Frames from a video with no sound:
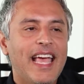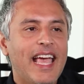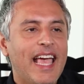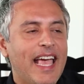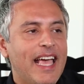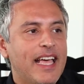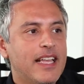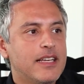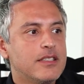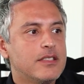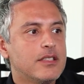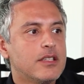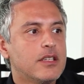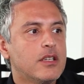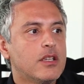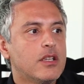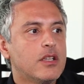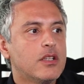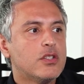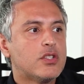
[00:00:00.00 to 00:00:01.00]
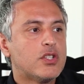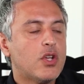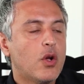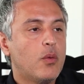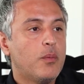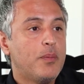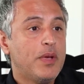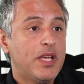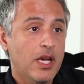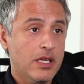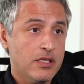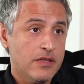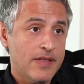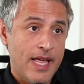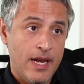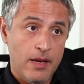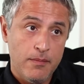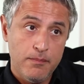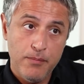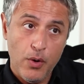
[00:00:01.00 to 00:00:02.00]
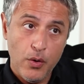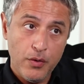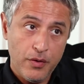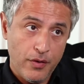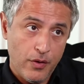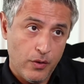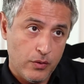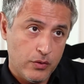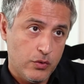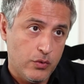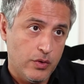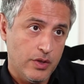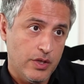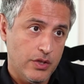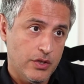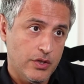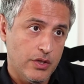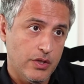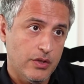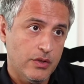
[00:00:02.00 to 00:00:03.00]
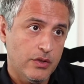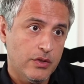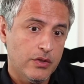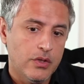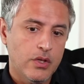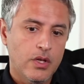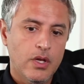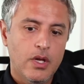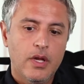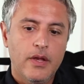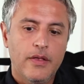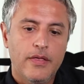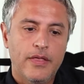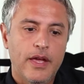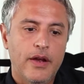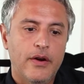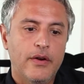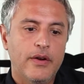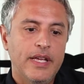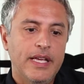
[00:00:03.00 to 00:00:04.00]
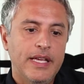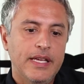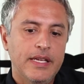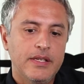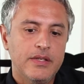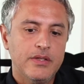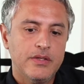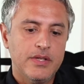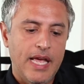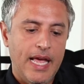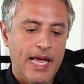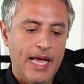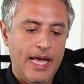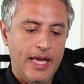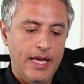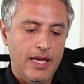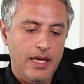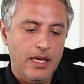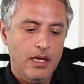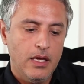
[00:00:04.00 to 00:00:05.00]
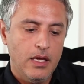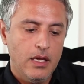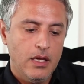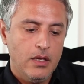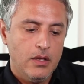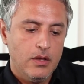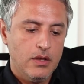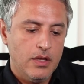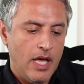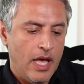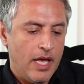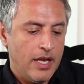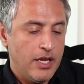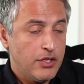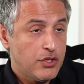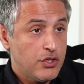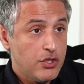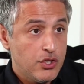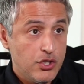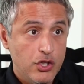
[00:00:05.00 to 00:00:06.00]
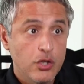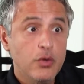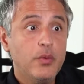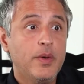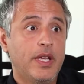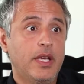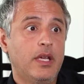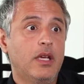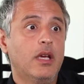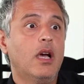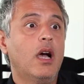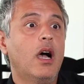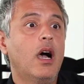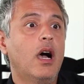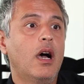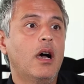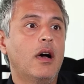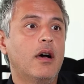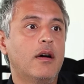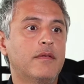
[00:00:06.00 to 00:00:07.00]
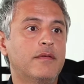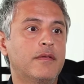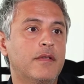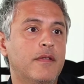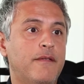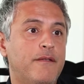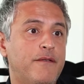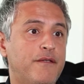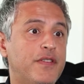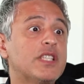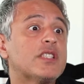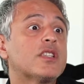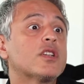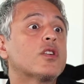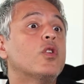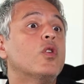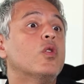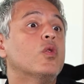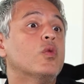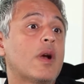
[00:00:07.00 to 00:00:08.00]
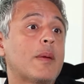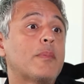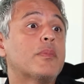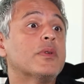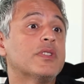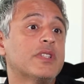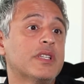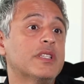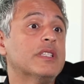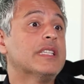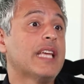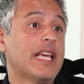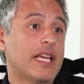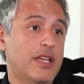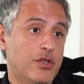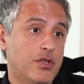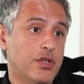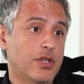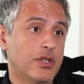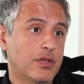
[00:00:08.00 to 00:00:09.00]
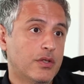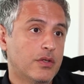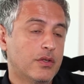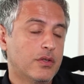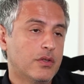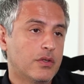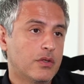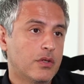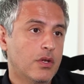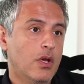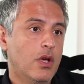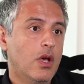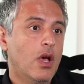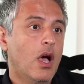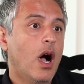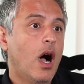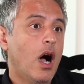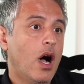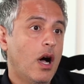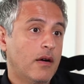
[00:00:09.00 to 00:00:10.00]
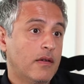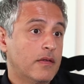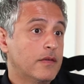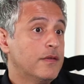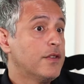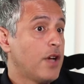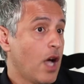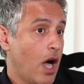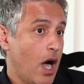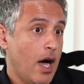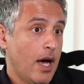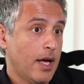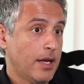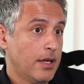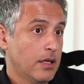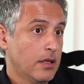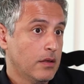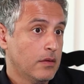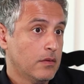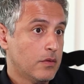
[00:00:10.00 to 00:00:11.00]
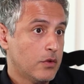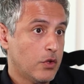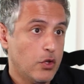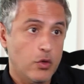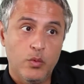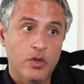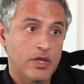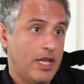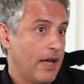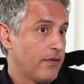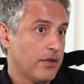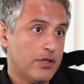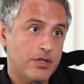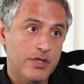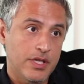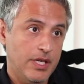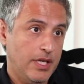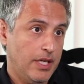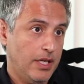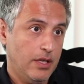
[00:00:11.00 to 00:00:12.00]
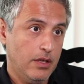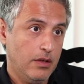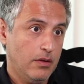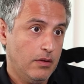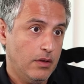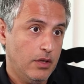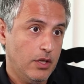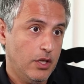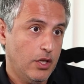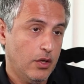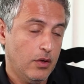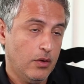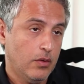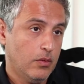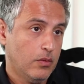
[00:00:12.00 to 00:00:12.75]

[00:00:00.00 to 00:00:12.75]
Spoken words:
And so because of that, in both of those traditions, there is an eschewing of physical representations of God. So you will never see, in